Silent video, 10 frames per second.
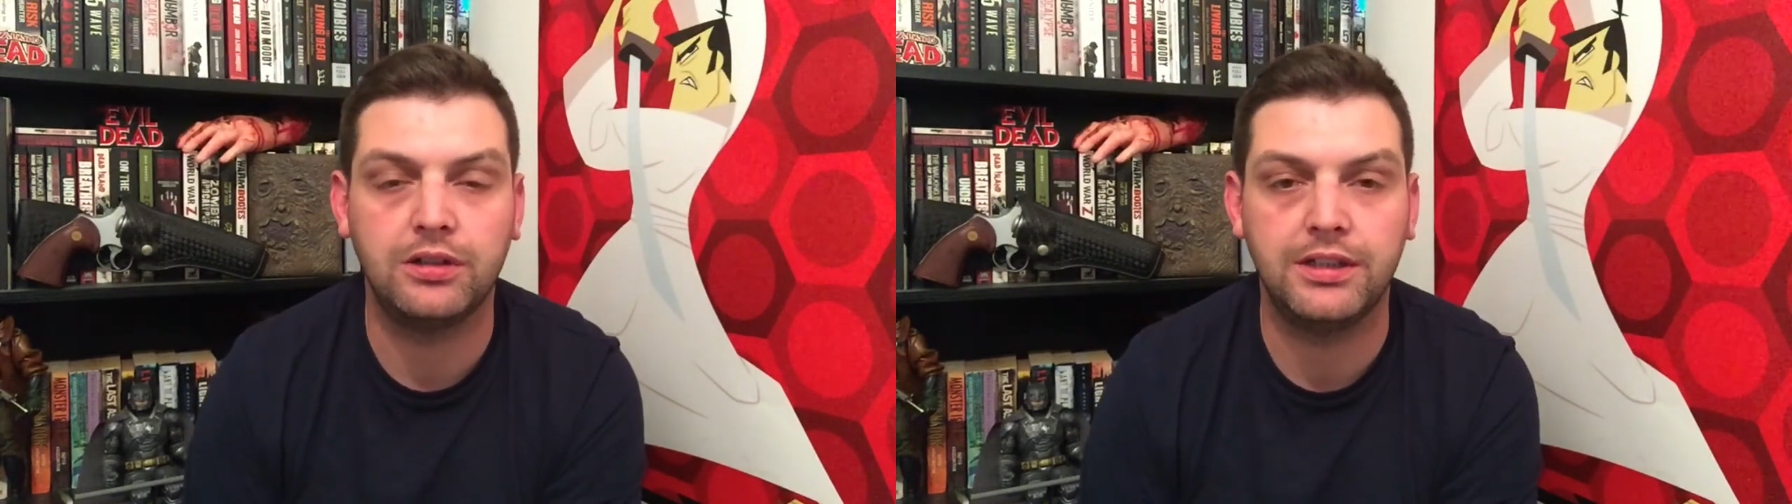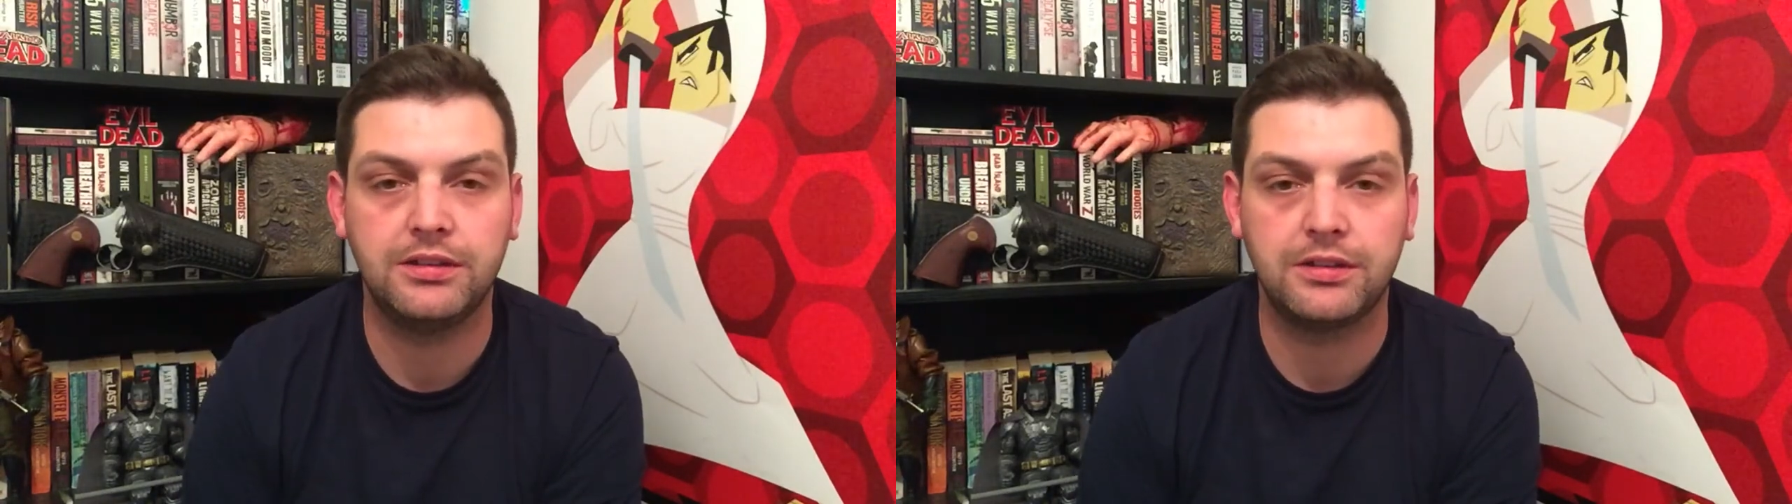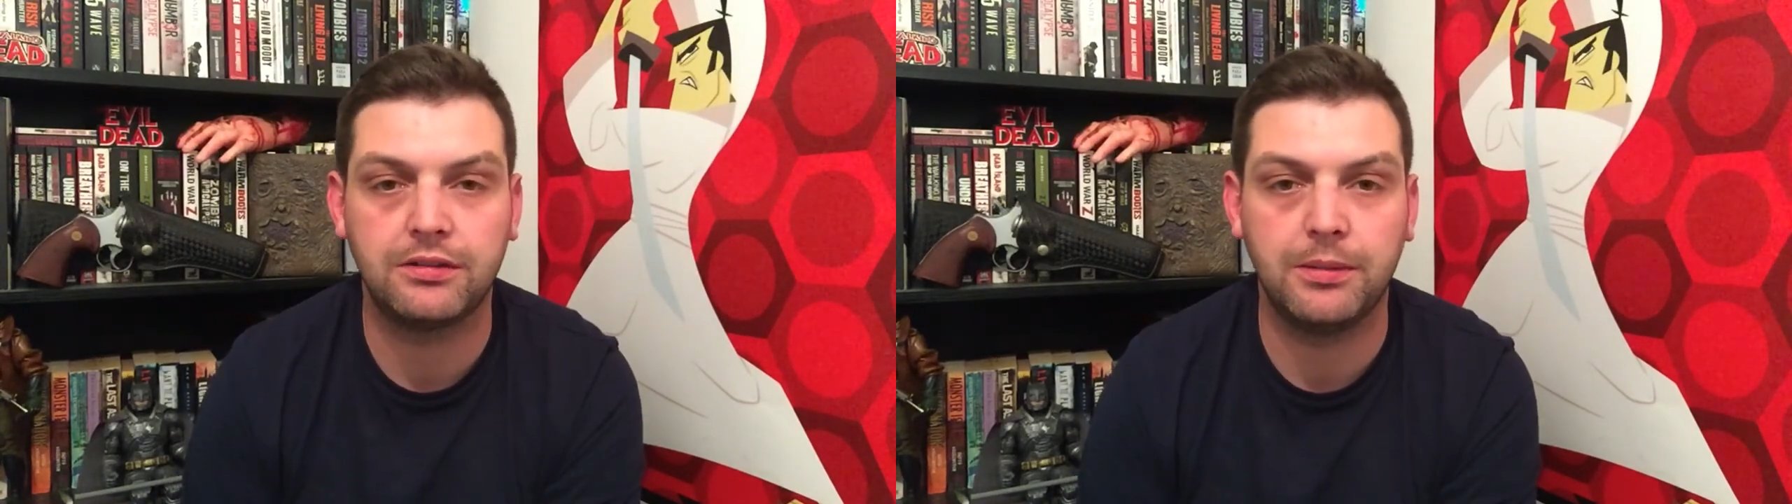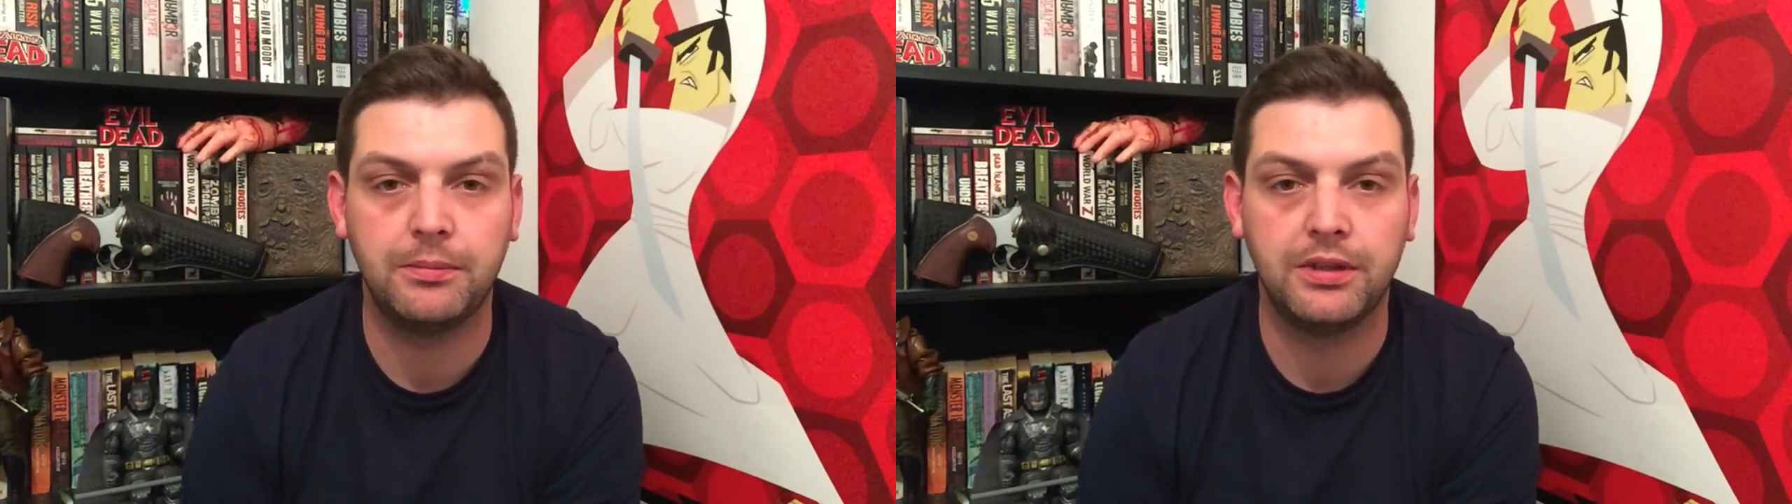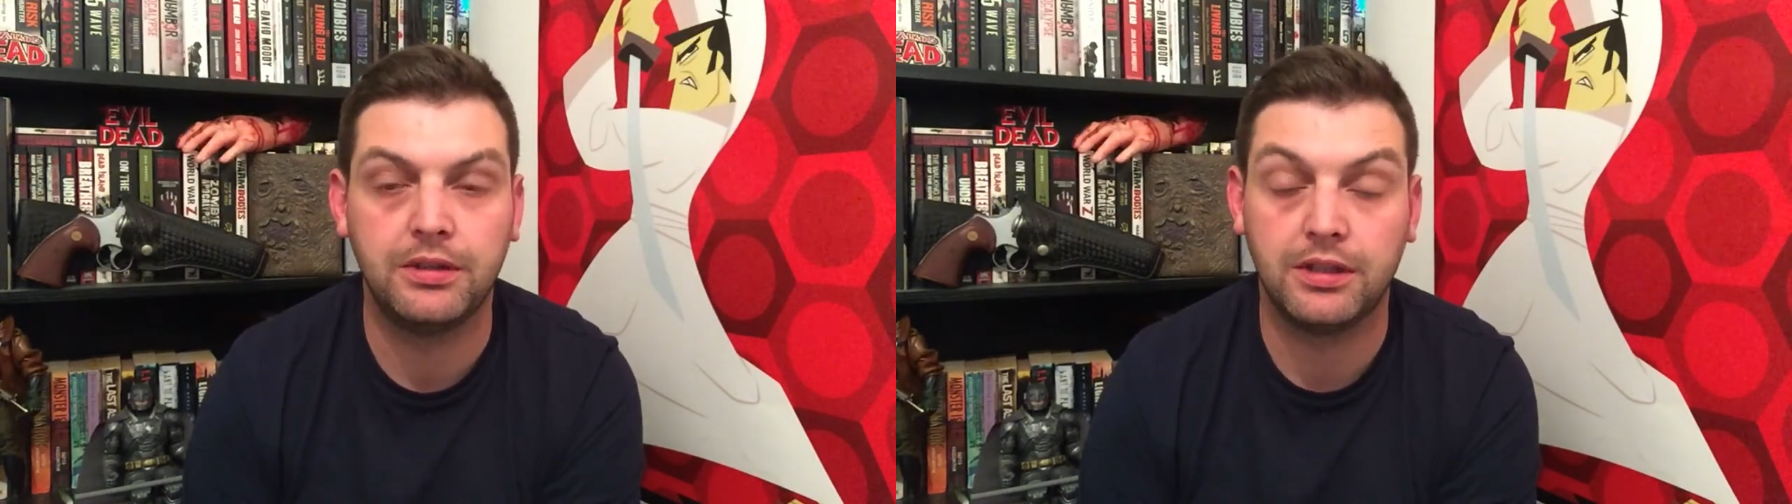Instagram.
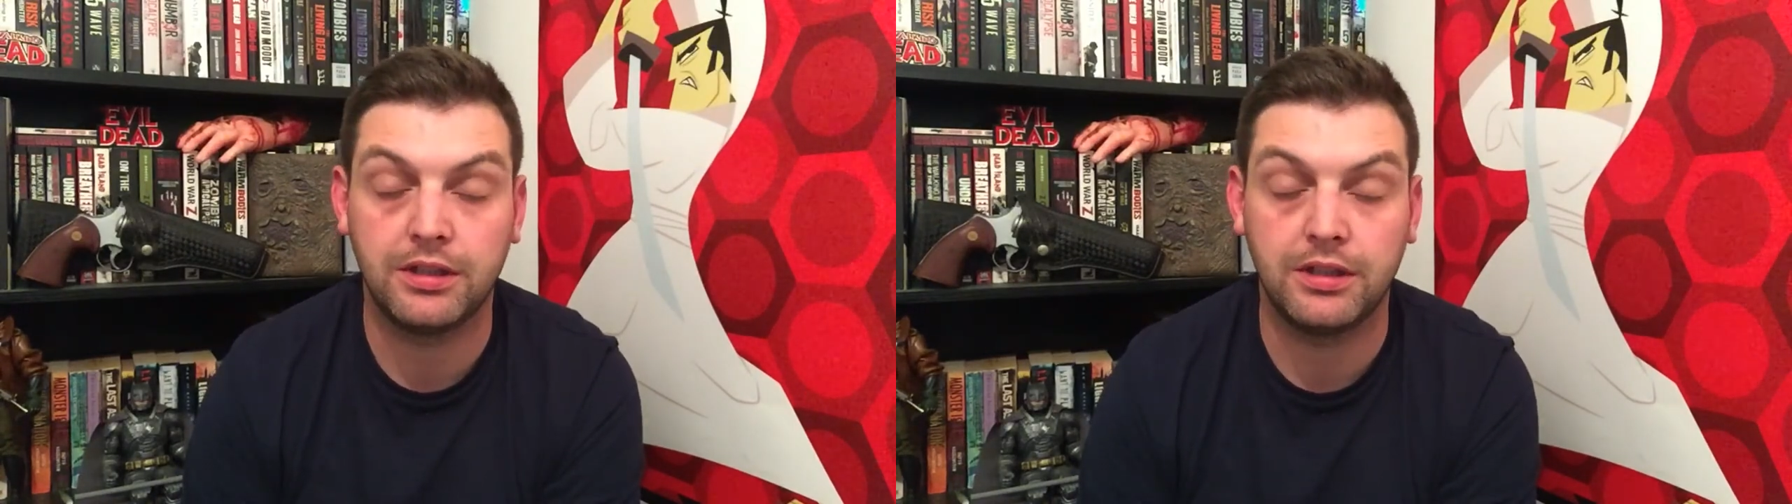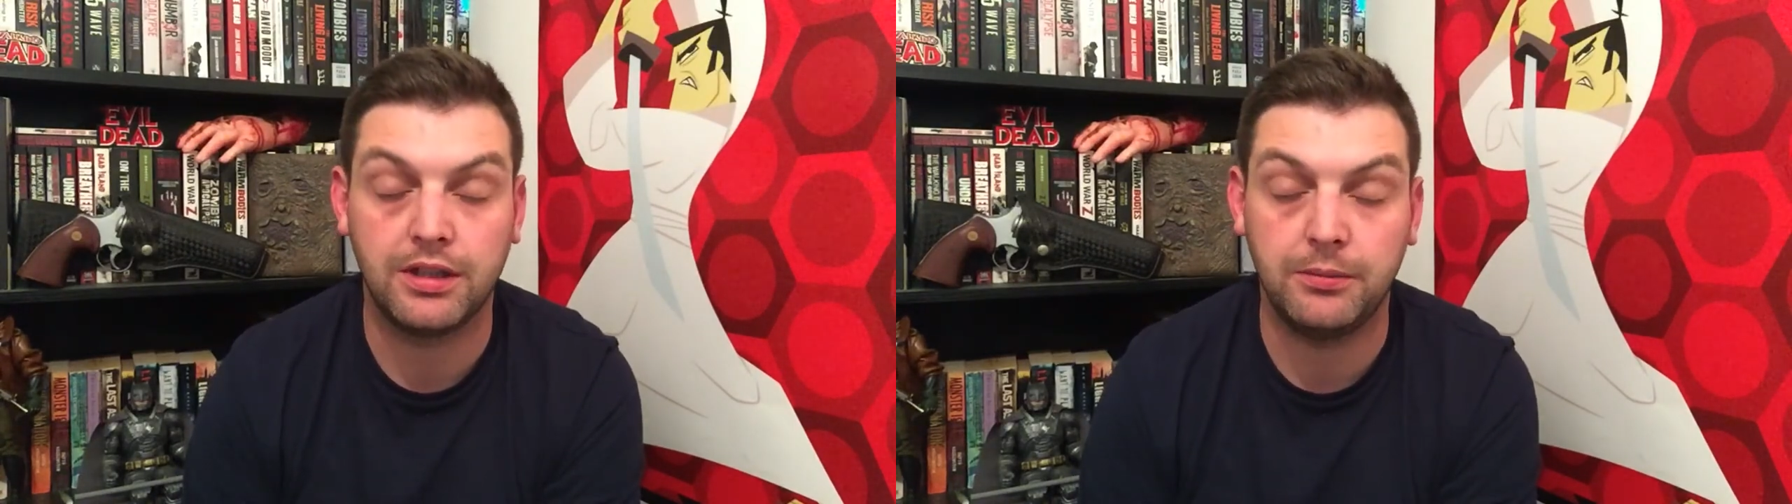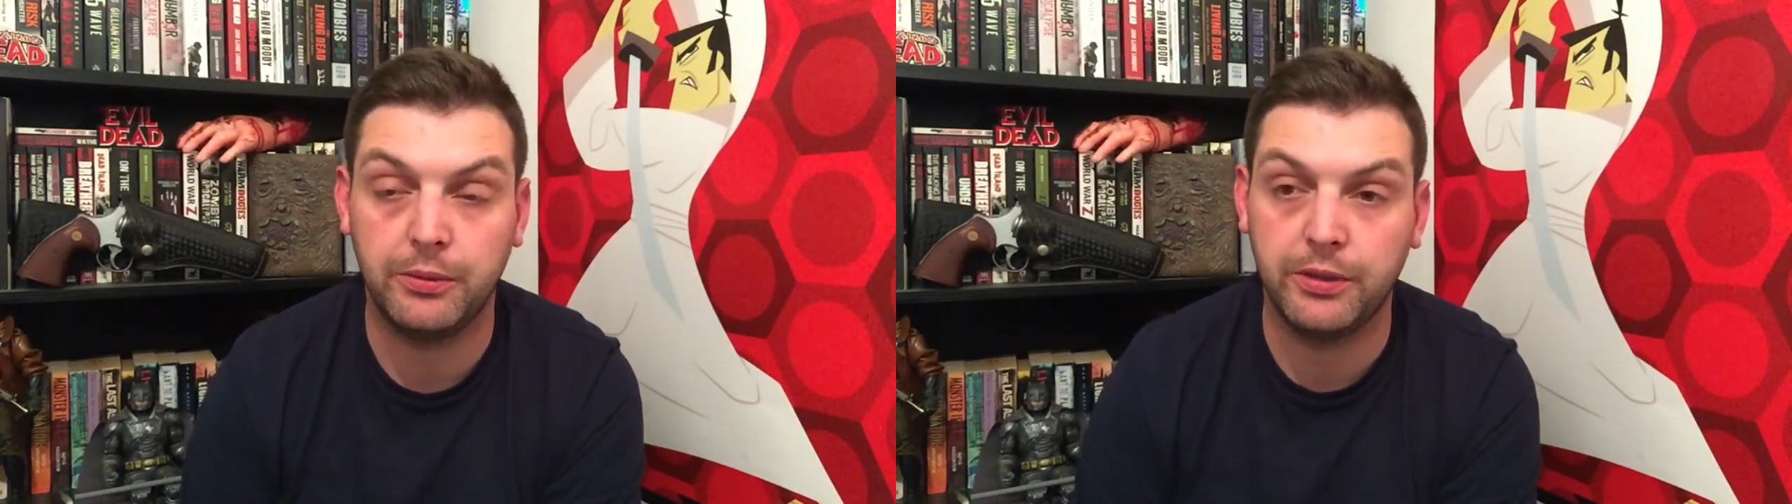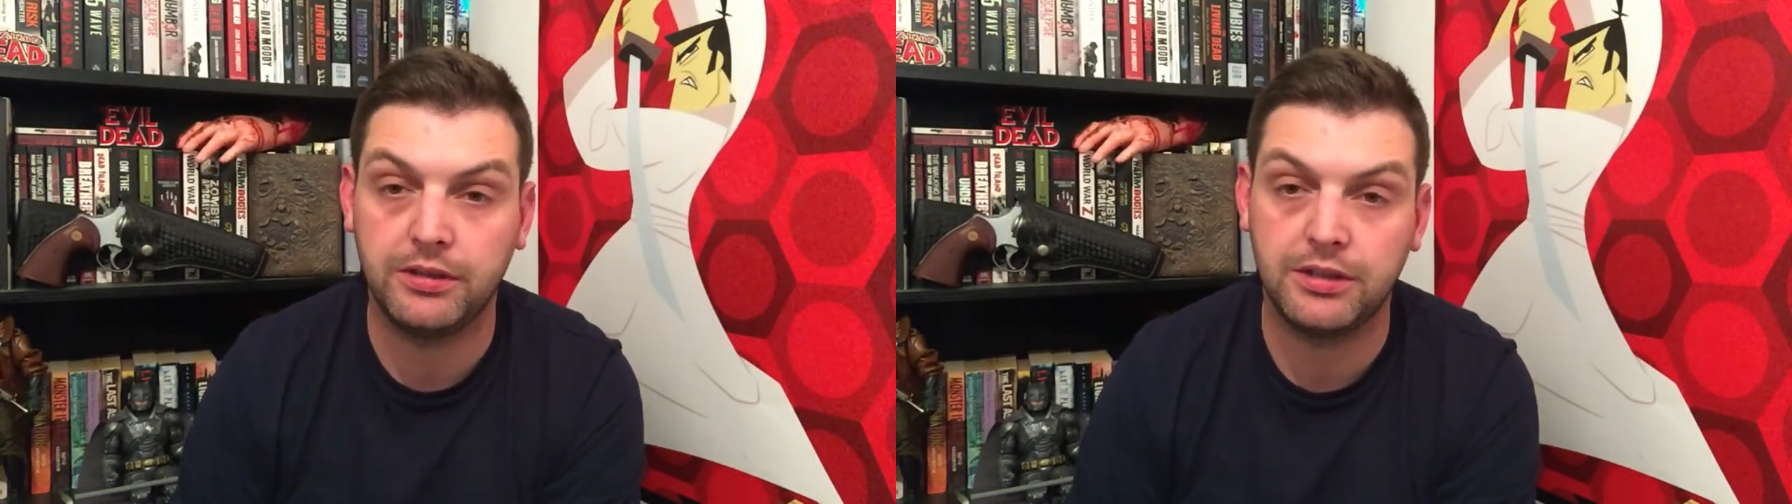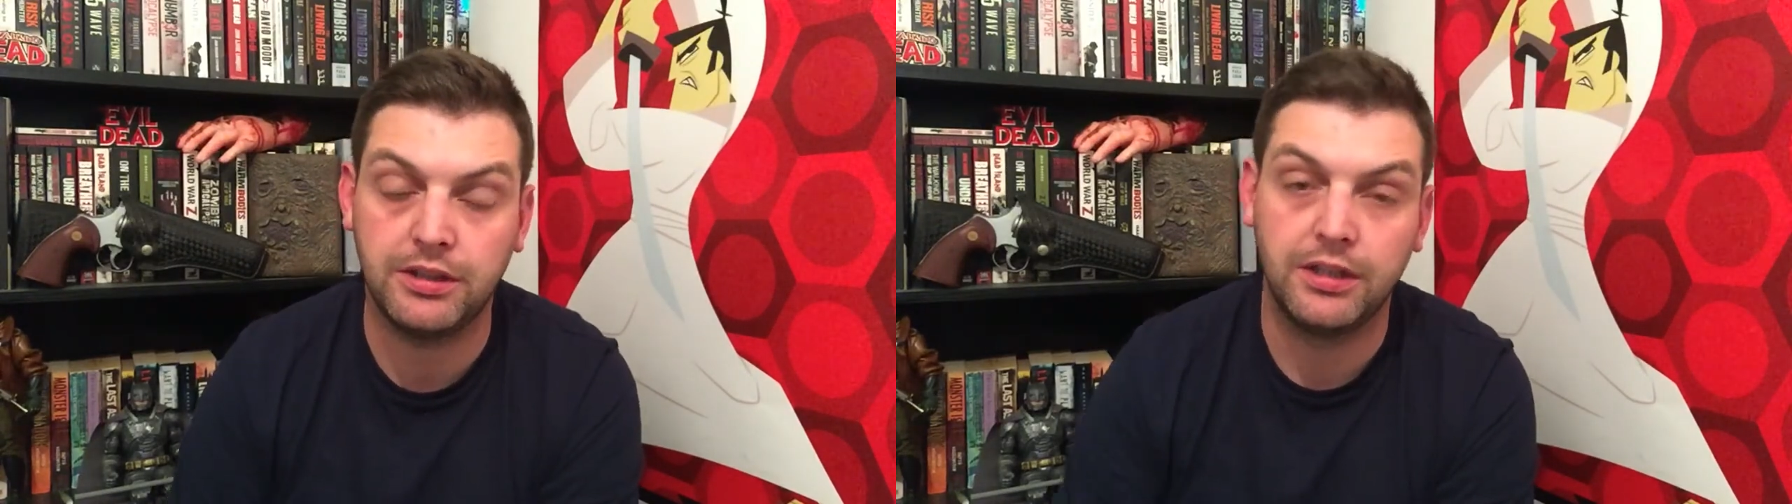Can't get my
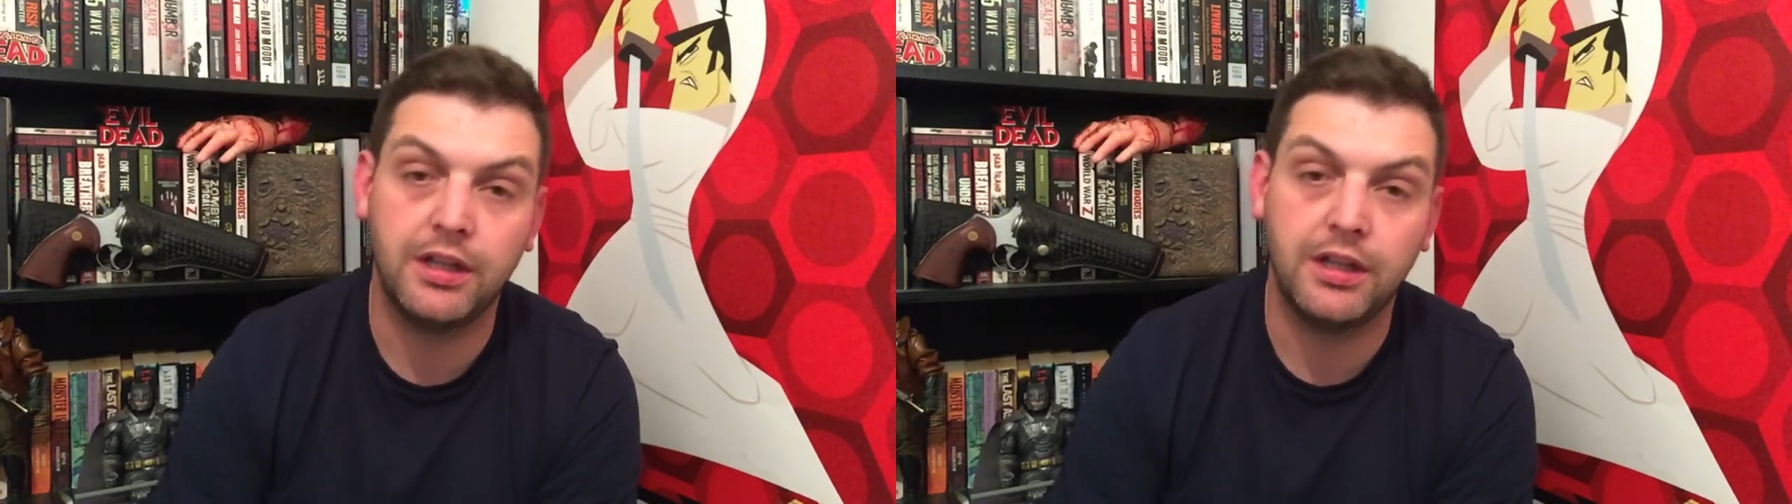words out.